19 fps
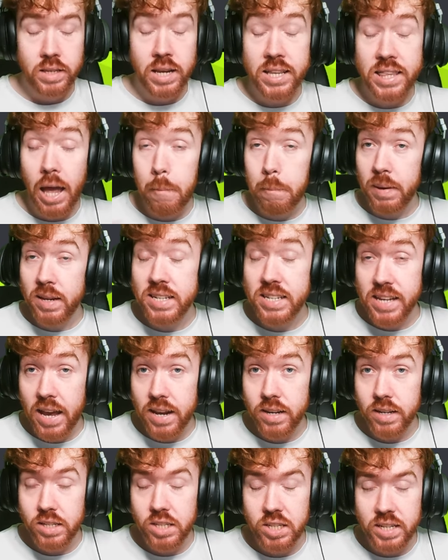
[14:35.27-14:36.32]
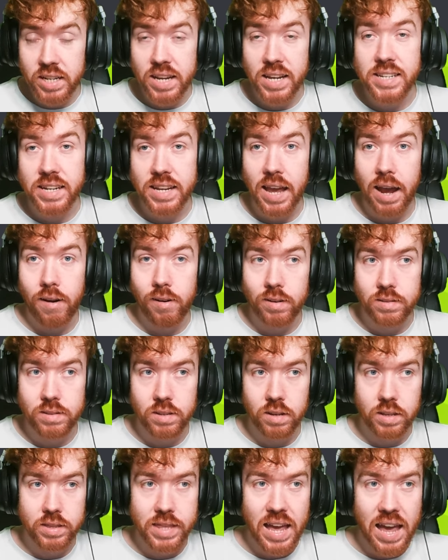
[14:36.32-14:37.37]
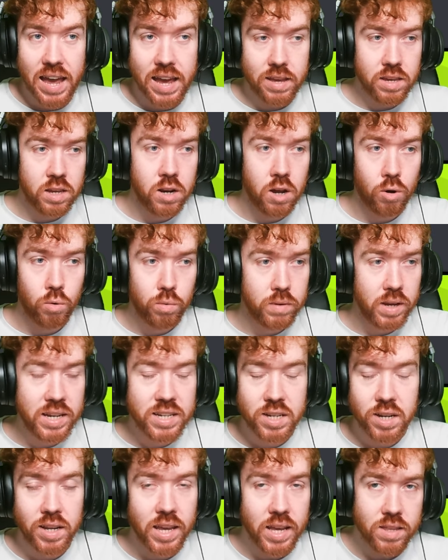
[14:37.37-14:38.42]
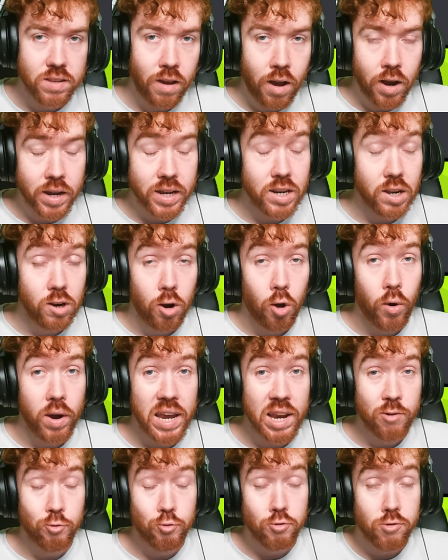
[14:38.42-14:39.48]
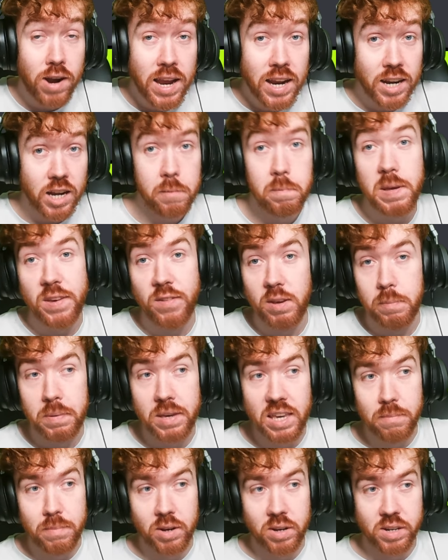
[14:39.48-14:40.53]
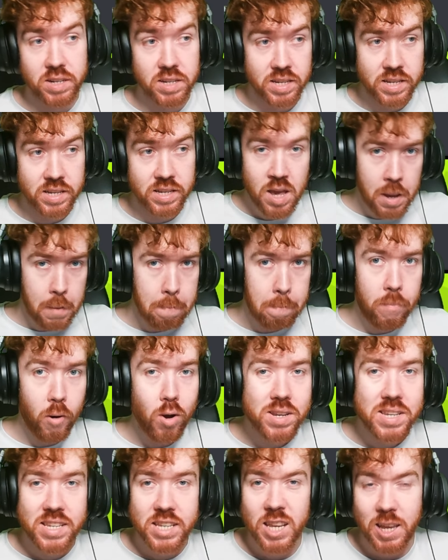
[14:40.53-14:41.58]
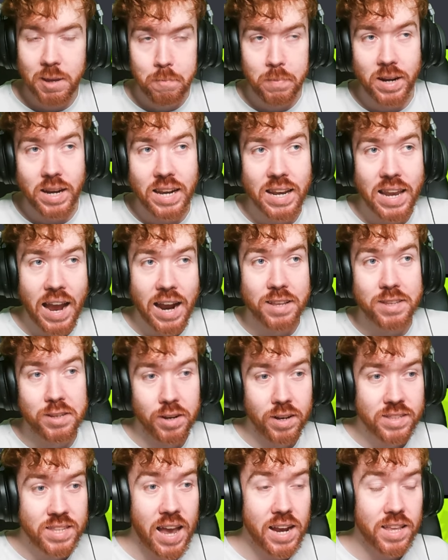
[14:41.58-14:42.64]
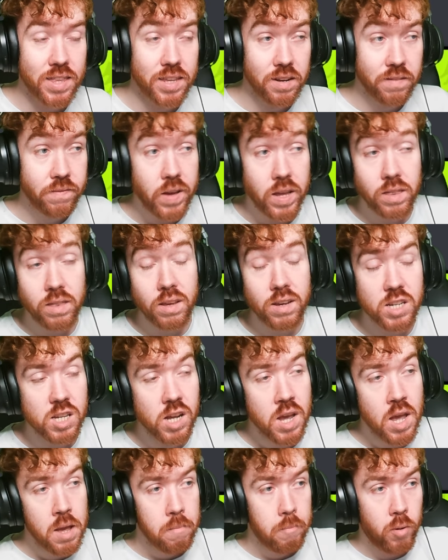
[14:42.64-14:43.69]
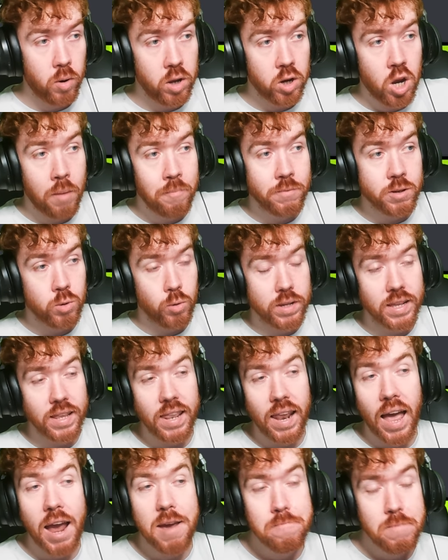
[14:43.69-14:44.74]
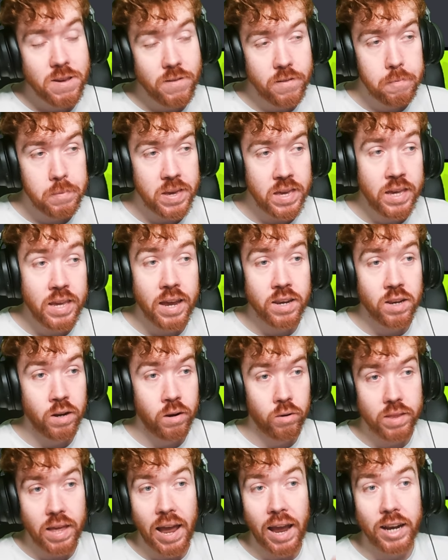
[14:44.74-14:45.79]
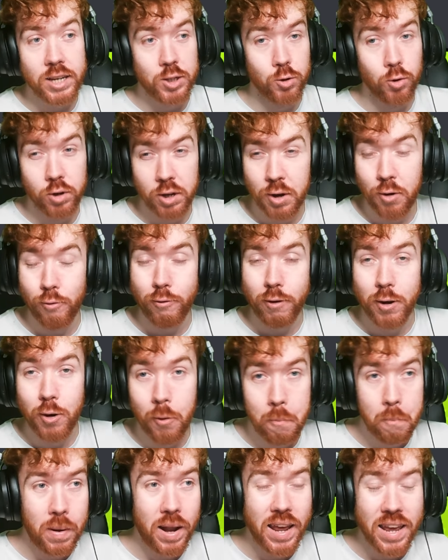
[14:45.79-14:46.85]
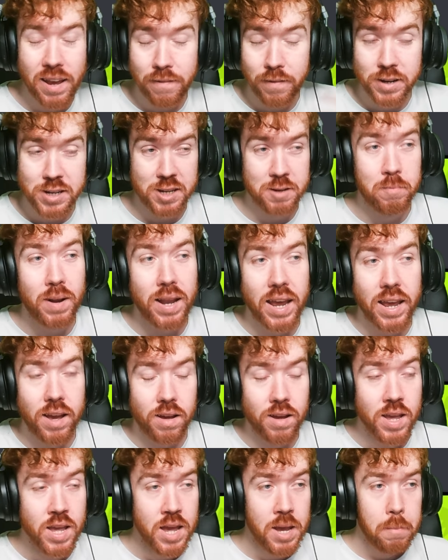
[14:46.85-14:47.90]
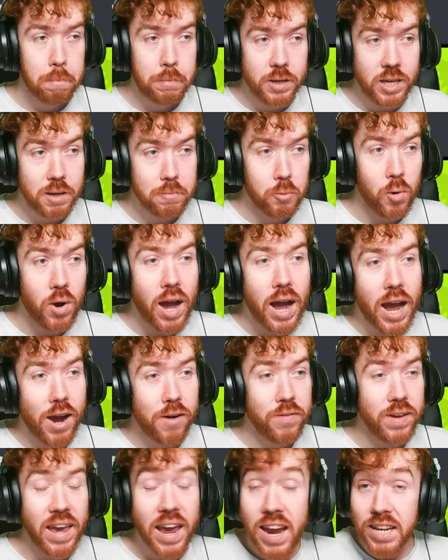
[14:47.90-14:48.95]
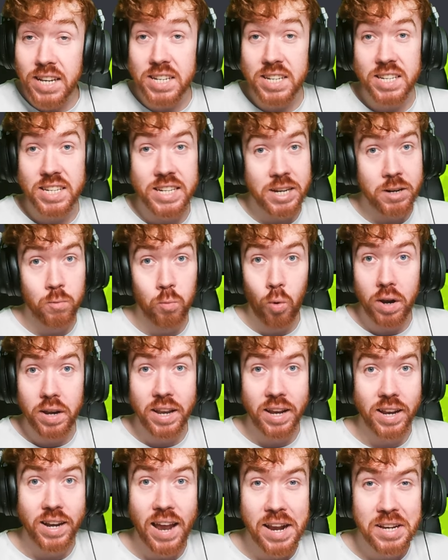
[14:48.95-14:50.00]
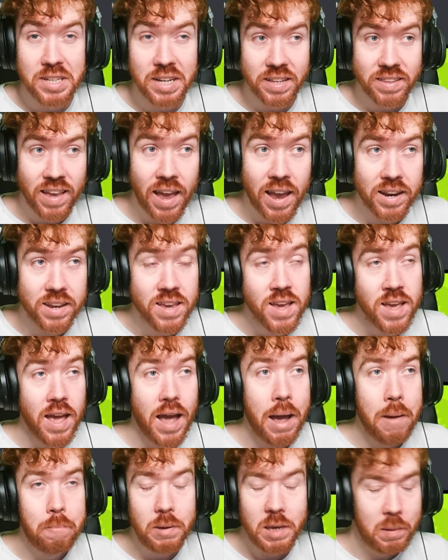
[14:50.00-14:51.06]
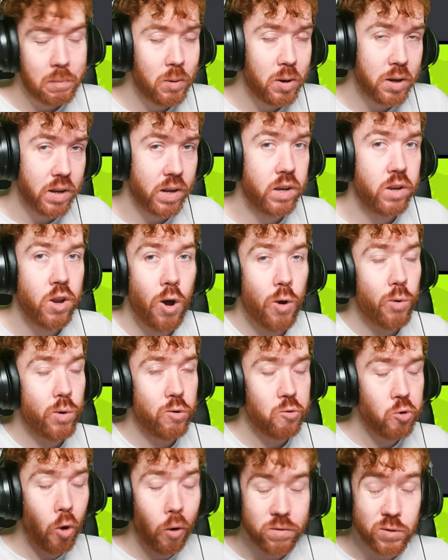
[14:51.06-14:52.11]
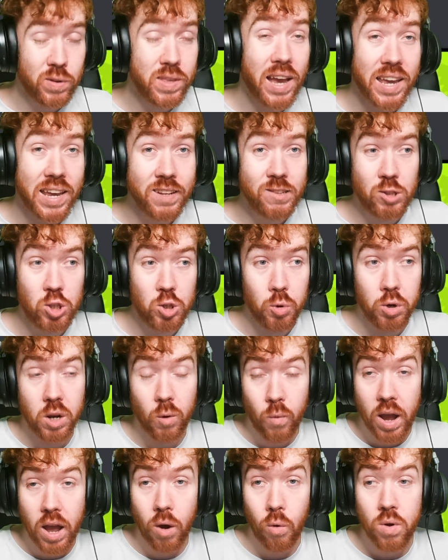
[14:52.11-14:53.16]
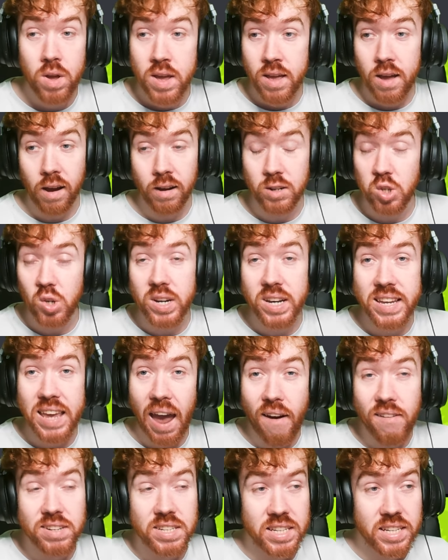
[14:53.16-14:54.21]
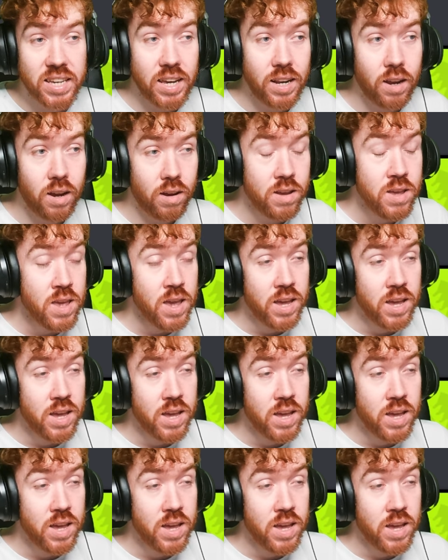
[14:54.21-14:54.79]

Now, that being said, she is a character that, you know, is going to get targeted a lot in regular PvP because bots typically like to attack the defenders. But when it comes to a live PvP and, you know, the actual, you know, real player versus player, people have agency on what they can actually attack, and people are going to know not to attack into a Noelle unless you can guarantee killer.